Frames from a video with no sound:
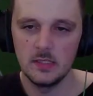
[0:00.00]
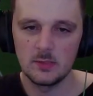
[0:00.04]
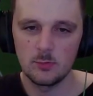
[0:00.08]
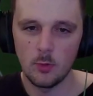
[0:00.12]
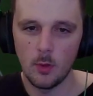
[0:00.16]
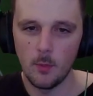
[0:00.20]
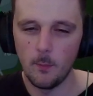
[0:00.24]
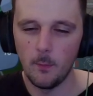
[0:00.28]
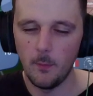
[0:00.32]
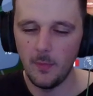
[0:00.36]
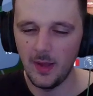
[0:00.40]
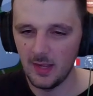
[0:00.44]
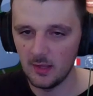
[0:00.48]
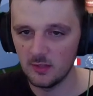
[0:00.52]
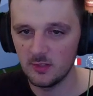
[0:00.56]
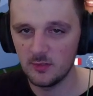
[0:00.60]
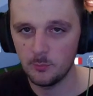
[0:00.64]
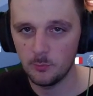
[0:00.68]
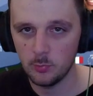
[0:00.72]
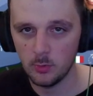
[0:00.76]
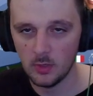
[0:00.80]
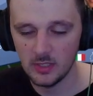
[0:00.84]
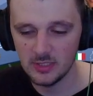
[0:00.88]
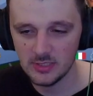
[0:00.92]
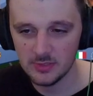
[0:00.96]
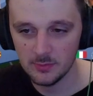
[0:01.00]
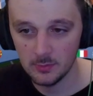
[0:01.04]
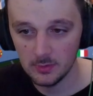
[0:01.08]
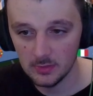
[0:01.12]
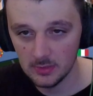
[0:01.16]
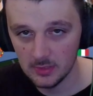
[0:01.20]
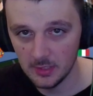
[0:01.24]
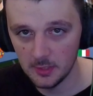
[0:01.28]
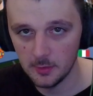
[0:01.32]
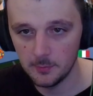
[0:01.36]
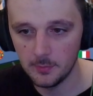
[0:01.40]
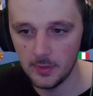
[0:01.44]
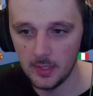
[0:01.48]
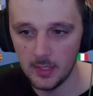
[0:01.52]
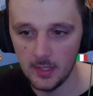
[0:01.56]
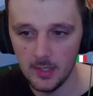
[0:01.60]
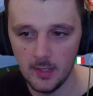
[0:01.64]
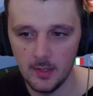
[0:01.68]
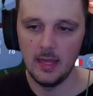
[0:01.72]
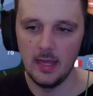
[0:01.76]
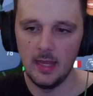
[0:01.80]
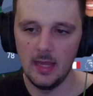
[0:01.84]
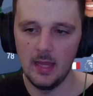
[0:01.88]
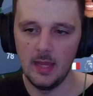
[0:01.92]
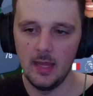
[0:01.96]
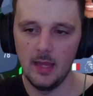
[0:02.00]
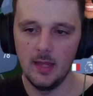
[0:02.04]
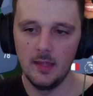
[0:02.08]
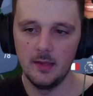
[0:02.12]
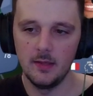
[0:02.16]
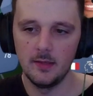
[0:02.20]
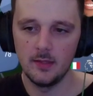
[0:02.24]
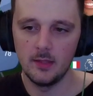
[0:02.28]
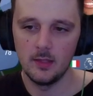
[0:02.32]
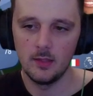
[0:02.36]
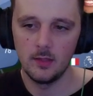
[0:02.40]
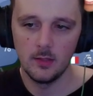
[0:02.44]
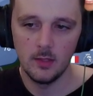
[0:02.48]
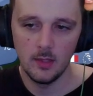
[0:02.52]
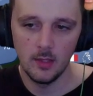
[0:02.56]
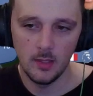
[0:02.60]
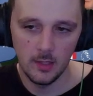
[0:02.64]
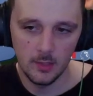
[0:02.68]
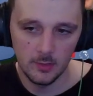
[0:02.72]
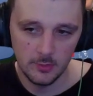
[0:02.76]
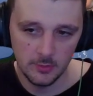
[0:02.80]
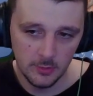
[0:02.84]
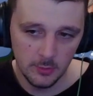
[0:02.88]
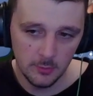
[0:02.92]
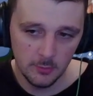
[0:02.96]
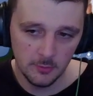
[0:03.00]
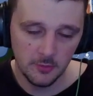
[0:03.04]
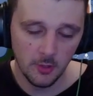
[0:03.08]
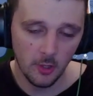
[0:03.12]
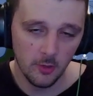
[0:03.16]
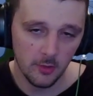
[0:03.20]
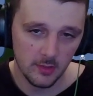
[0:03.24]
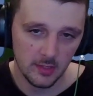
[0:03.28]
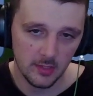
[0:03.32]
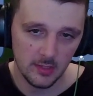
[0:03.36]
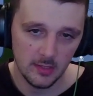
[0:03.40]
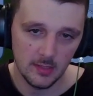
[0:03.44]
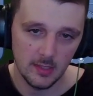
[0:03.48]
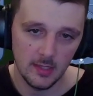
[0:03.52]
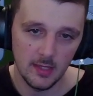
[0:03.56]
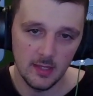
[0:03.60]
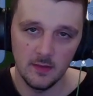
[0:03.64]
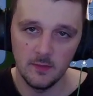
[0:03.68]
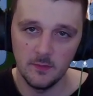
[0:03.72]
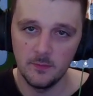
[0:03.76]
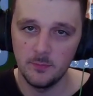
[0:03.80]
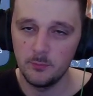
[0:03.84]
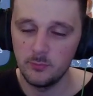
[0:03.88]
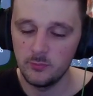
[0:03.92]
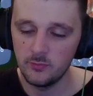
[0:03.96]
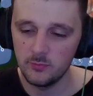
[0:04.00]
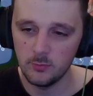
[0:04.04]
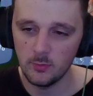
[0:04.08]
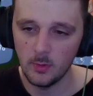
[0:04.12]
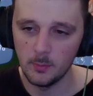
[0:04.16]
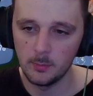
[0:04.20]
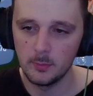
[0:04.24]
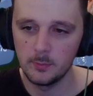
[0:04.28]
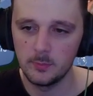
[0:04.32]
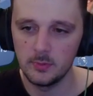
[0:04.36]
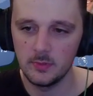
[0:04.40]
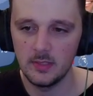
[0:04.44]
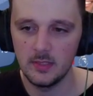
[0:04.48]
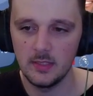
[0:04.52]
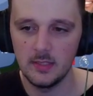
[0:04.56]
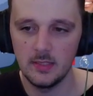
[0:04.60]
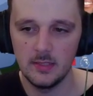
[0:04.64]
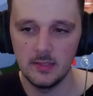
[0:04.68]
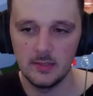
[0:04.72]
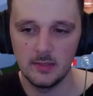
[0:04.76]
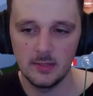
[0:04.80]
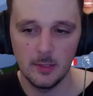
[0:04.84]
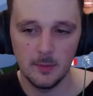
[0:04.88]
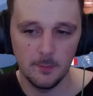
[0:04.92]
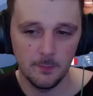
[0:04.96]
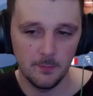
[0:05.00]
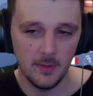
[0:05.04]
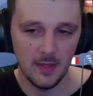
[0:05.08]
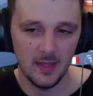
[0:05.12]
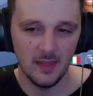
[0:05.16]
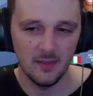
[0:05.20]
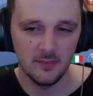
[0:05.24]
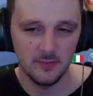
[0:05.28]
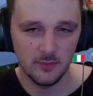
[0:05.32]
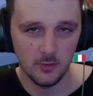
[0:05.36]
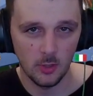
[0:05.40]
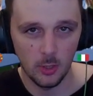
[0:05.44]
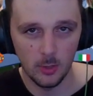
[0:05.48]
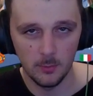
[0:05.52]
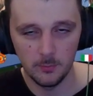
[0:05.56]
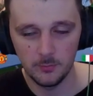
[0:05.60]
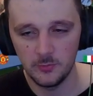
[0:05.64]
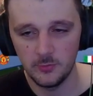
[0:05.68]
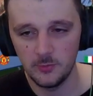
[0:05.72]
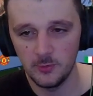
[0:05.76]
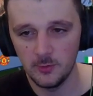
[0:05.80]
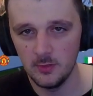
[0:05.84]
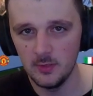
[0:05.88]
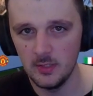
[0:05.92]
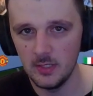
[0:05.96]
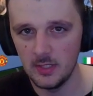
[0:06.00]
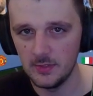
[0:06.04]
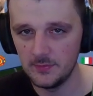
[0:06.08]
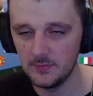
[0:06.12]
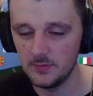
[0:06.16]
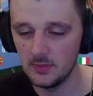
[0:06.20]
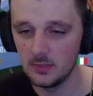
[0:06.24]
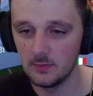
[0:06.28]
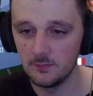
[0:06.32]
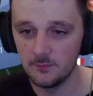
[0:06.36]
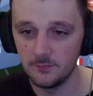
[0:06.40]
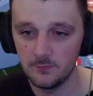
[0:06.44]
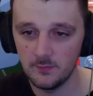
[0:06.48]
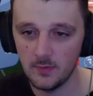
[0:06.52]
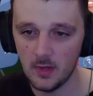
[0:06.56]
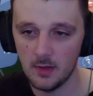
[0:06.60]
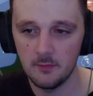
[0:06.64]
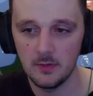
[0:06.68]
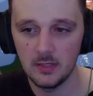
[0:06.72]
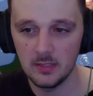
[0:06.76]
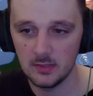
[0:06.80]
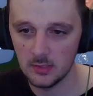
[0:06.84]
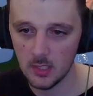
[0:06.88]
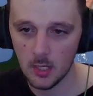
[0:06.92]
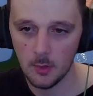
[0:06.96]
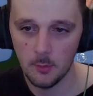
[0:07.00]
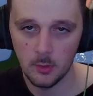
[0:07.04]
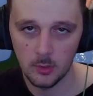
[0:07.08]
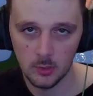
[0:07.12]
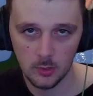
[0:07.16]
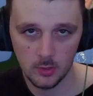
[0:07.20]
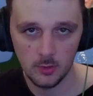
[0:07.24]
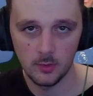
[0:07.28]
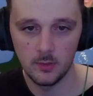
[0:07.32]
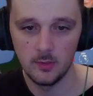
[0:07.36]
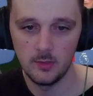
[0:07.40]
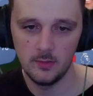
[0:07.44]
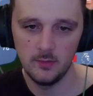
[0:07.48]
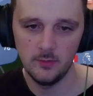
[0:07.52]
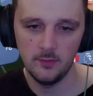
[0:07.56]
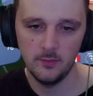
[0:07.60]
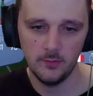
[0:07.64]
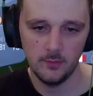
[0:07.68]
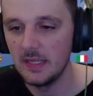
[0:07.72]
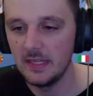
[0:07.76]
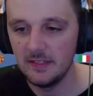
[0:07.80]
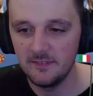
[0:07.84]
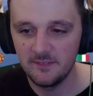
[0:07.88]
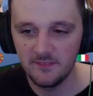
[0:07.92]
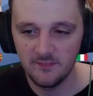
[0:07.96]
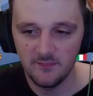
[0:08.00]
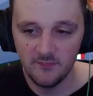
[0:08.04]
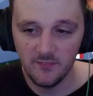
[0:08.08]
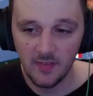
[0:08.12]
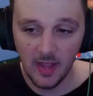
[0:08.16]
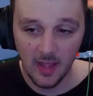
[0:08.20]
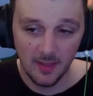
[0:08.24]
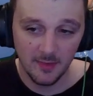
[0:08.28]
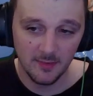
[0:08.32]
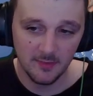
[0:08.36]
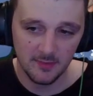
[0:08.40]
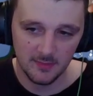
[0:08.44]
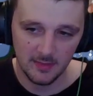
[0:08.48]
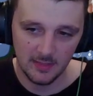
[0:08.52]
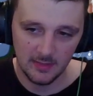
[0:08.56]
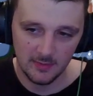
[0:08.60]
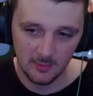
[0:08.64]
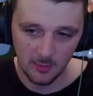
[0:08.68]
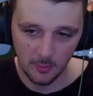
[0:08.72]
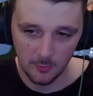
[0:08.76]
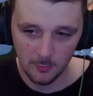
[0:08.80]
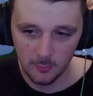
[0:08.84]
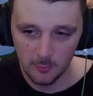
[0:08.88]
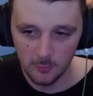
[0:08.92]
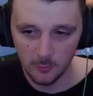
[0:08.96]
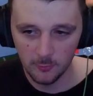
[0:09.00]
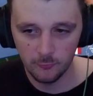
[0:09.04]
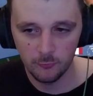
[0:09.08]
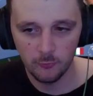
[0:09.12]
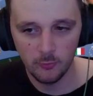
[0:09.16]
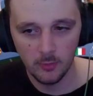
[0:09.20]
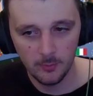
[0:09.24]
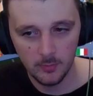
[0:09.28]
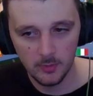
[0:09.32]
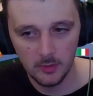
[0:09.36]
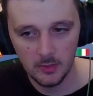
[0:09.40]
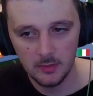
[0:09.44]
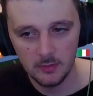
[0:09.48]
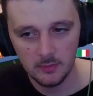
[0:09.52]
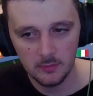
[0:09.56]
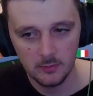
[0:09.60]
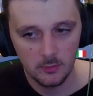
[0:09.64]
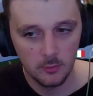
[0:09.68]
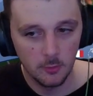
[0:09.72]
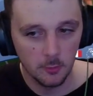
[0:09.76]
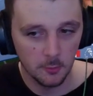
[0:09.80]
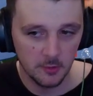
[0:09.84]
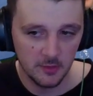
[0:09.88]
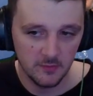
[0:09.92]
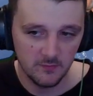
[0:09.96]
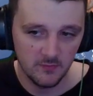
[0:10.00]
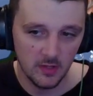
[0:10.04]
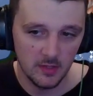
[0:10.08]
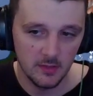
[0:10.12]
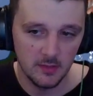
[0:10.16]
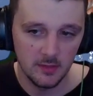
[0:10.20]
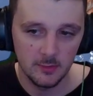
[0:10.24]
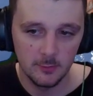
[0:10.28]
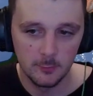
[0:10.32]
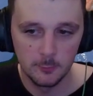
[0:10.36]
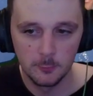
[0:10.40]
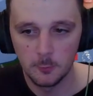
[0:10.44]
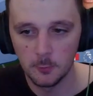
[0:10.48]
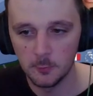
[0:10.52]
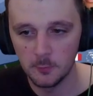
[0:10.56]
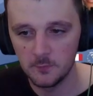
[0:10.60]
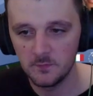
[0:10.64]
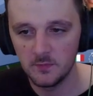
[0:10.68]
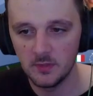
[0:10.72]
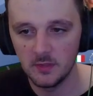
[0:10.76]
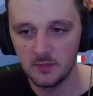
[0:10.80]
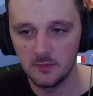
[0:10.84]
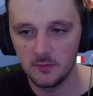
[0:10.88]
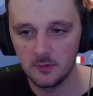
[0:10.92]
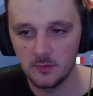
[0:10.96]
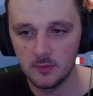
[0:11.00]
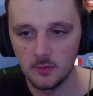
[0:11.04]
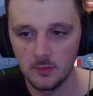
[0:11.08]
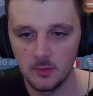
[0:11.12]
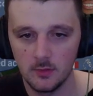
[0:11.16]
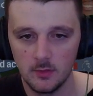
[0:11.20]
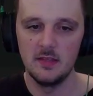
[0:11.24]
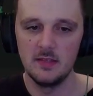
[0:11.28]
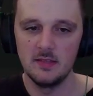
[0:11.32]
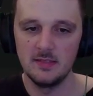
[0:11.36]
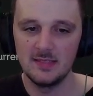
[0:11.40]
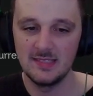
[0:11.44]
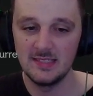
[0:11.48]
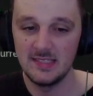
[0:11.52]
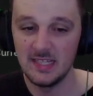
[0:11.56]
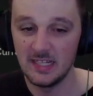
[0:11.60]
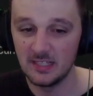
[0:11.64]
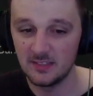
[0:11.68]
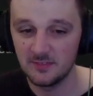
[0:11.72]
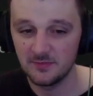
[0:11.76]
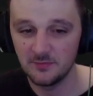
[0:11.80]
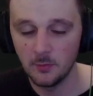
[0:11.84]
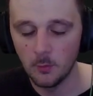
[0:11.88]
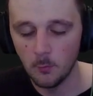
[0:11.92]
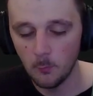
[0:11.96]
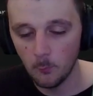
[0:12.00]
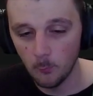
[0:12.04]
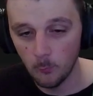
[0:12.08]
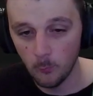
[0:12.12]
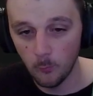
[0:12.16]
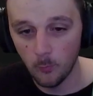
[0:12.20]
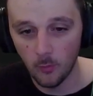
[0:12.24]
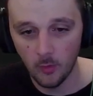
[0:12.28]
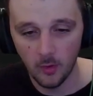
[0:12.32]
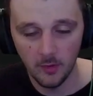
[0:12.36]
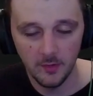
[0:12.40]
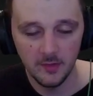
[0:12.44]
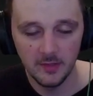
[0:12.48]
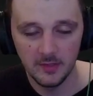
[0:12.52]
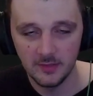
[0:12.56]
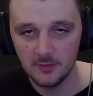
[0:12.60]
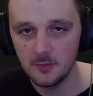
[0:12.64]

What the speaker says: This one might surprise you a little bit, and Doggy is probably the best option if you're very low on coins. He's fast, he's got a good dribbling, good defending, good physical. He's 6'1".